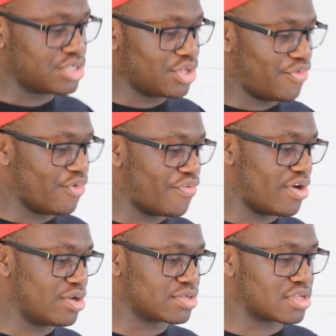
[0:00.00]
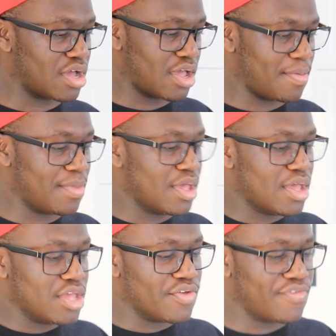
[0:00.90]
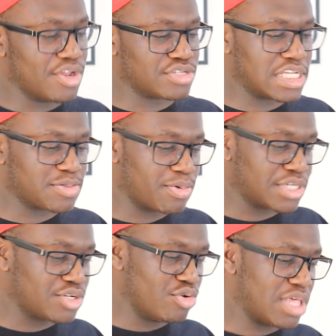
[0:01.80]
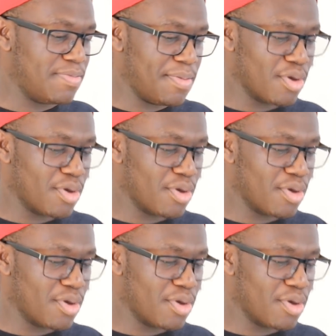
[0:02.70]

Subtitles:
Watching you for a very long time. Your videos are inspirational, keep me